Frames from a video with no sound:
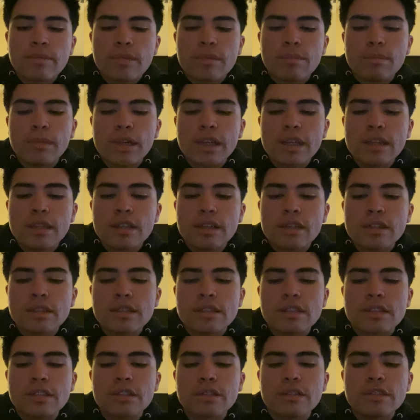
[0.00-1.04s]
many of the
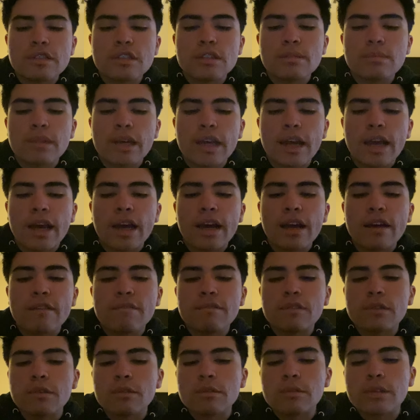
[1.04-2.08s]
concerns you may have
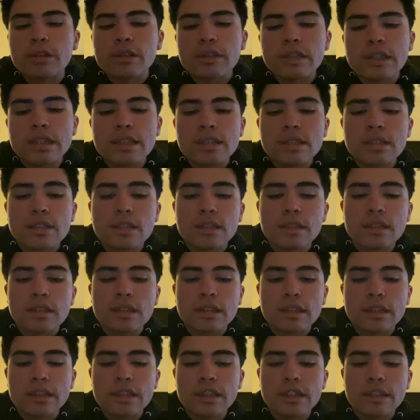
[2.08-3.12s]
or worries could
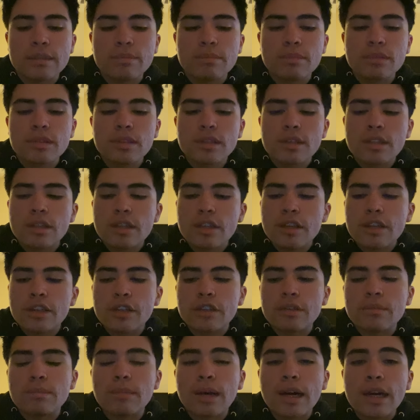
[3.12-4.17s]
keep
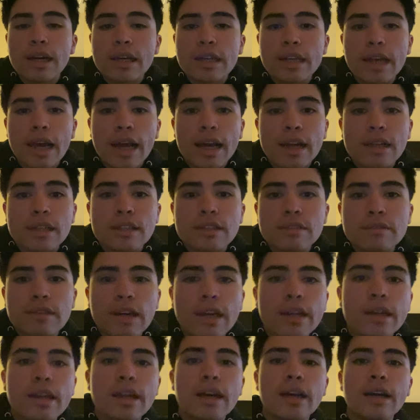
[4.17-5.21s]
your mind active
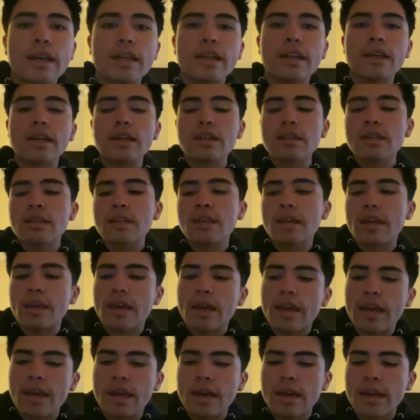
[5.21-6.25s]
at night,
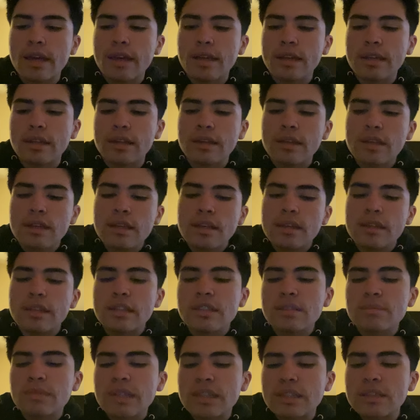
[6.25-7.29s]
and
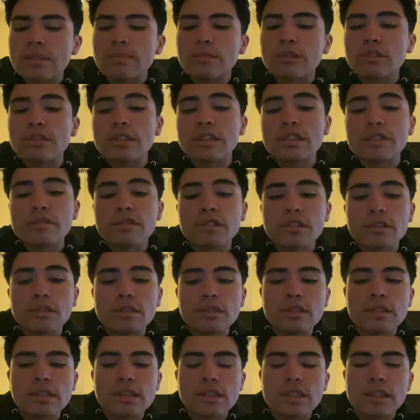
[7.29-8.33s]
this makes it more difficult
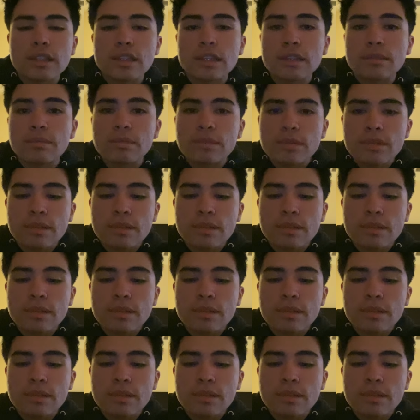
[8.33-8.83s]
to sleep.